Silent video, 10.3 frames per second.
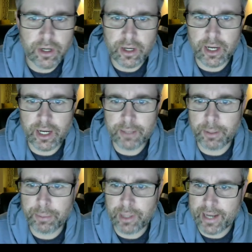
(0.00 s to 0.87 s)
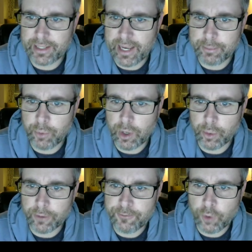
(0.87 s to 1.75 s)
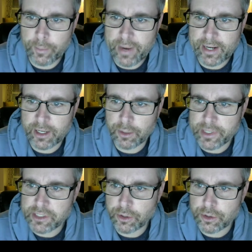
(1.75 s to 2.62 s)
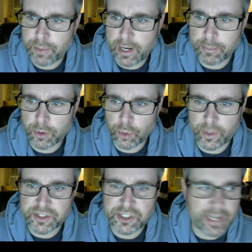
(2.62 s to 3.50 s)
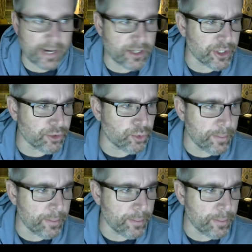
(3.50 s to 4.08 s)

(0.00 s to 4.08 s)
applied lab where we're formatting a research paper with sections,